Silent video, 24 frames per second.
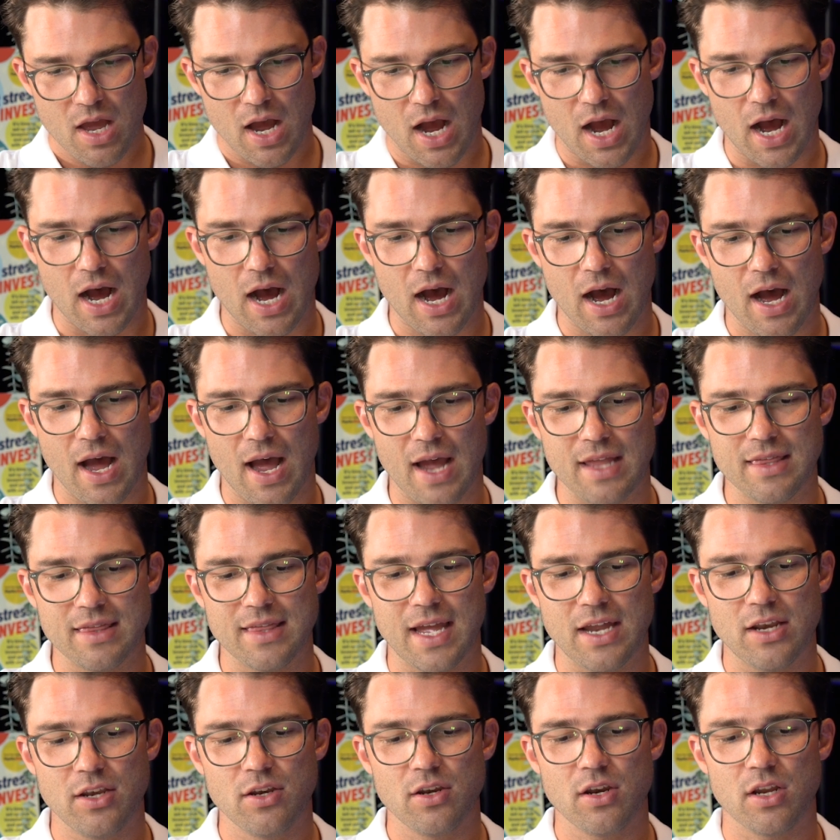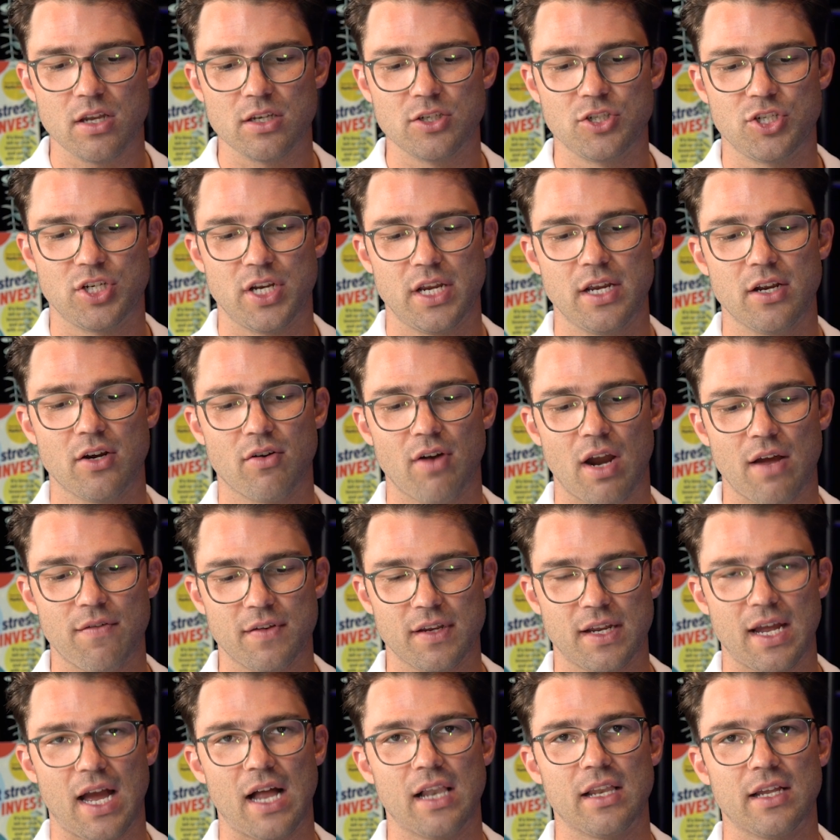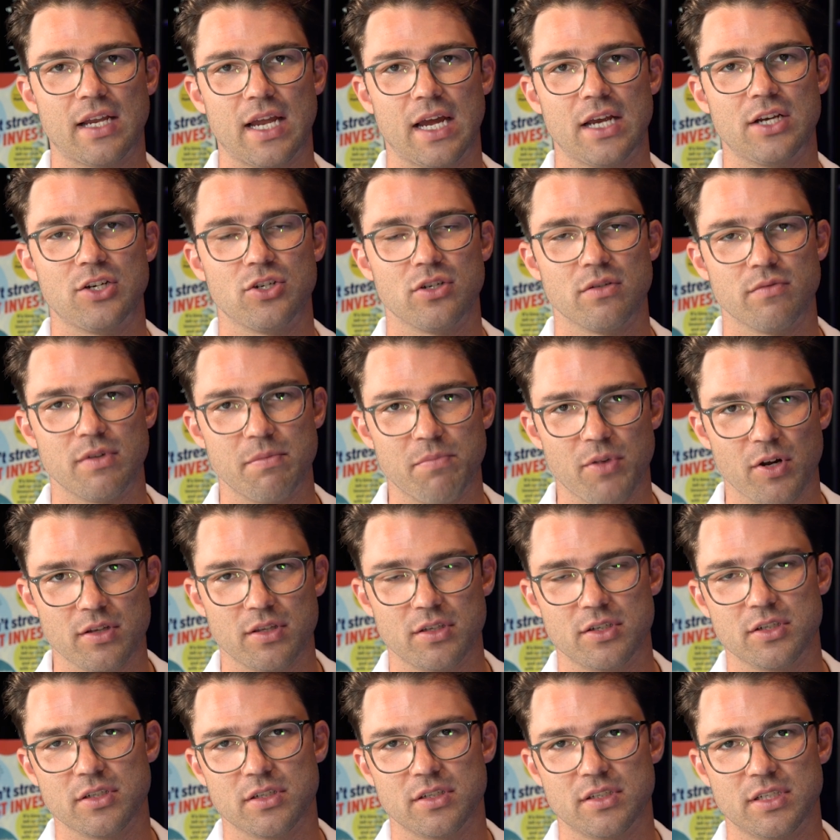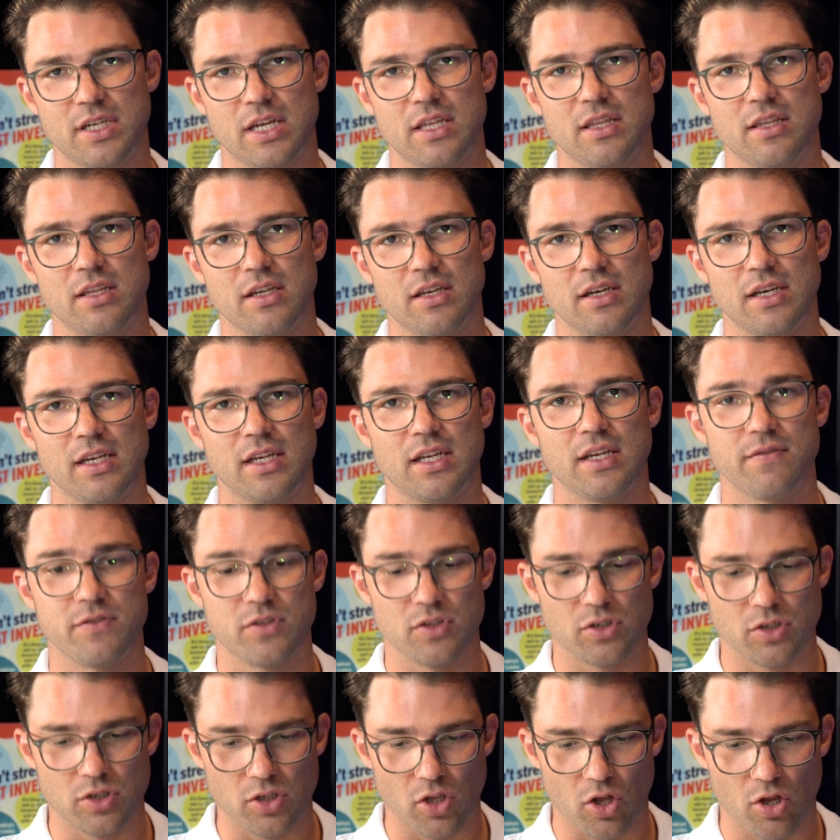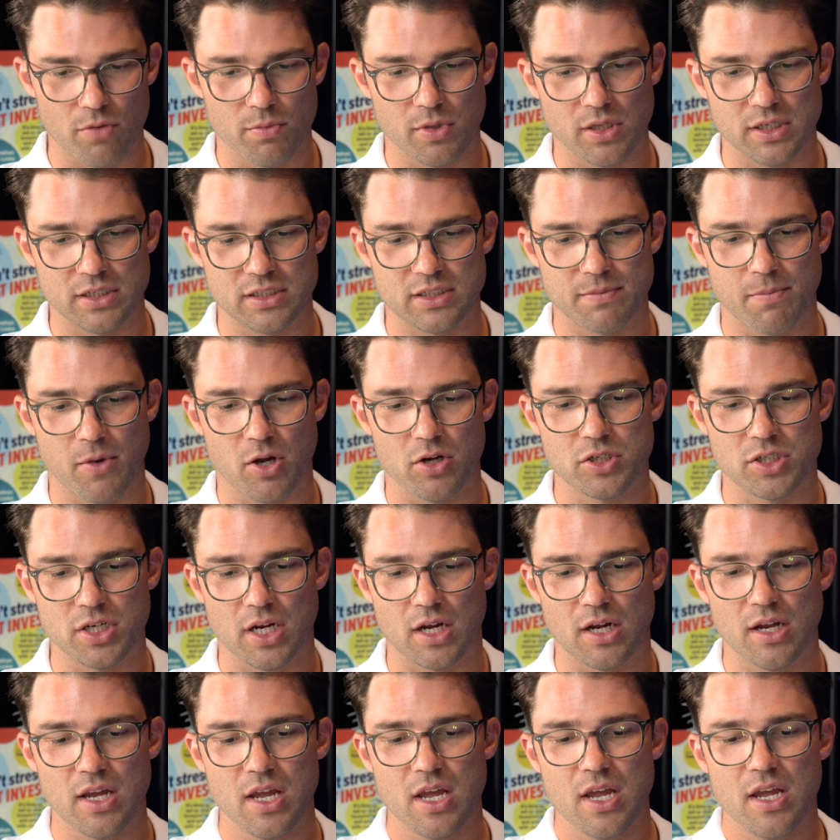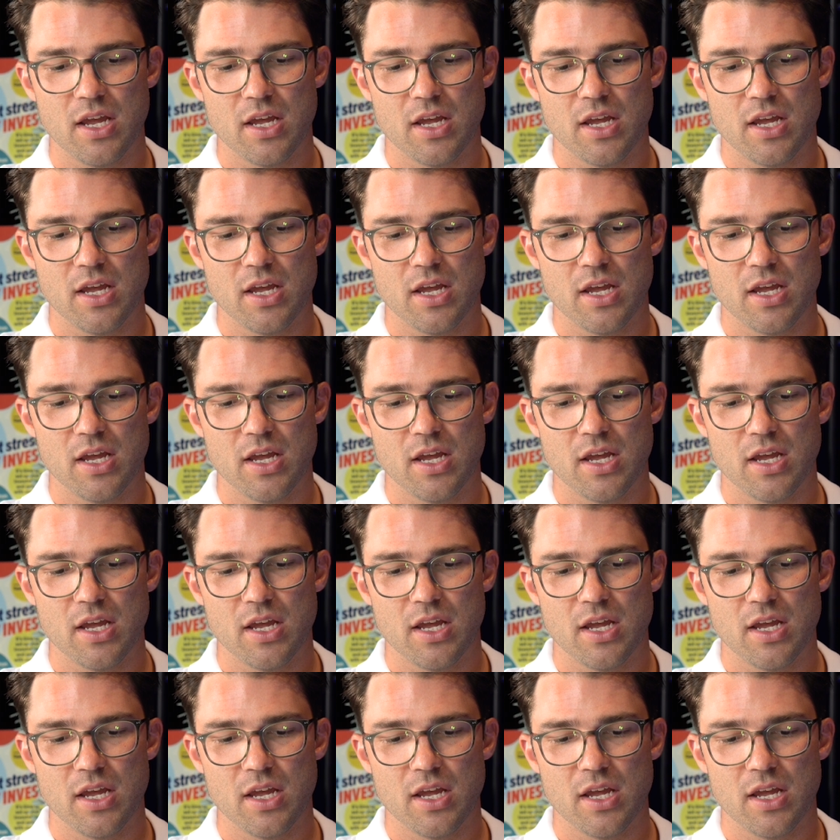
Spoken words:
And then geographic allocation. We both just said that it gives you global exposure.